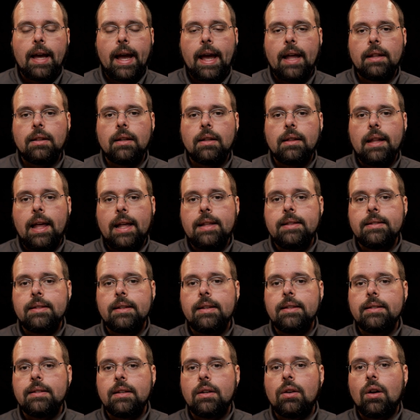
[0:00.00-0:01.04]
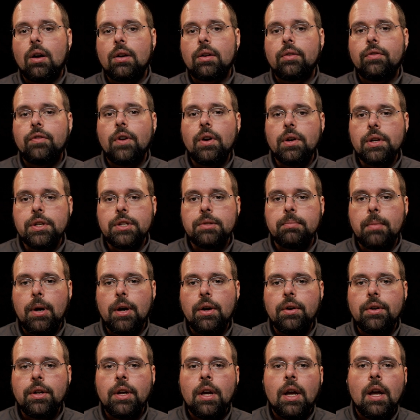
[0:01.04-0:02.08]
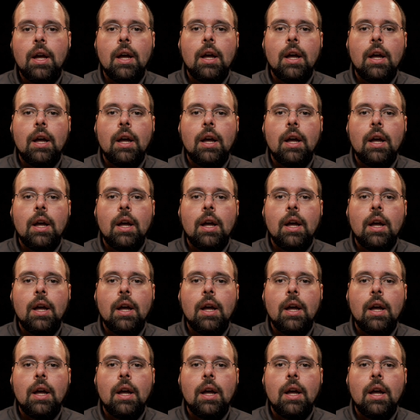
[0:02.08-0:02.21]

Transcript: and the lens is in autofocus mode,